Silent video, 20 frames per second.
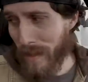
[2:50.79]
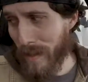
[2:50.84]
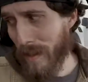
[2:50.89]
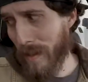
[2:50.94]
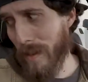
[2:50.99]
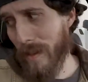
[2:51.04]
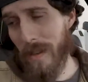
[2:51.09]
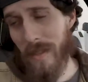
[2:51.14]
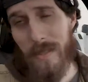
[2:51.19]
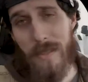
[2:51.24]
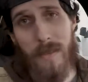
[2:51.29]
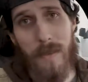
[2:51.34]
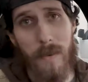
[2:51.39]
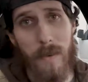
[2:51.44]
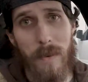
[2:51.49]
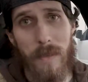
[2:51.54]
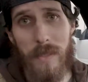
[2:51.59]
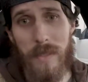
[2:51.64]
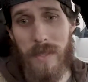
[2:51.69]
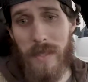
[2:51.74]
oh, it's
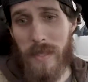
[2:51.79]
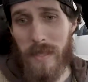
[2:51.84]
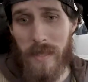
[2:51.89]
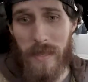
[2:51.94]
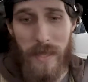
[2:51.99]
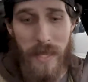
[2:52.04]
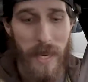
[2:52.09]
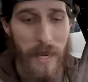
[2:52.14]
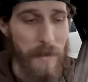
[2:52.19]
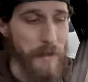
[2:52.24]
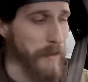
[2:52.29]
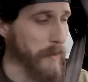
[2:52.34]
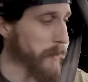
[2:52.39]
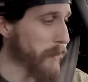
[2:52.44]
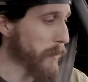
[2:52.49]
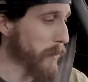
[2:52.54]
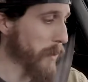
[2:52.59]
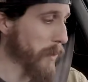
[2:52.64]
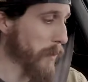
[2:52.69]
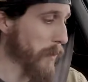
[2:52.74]
gorgeous,
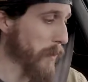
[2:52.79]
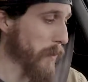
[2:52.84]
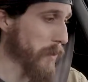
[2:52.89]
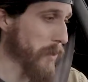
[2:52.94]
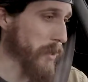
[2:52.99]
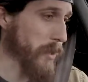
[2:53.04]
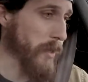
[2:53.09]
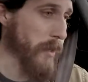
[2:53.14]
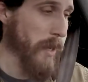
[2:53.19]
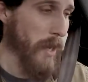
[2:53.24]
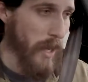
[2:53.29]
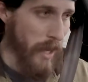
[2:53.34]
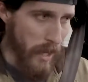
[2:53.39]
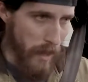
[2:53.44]
absolutely gorgeous.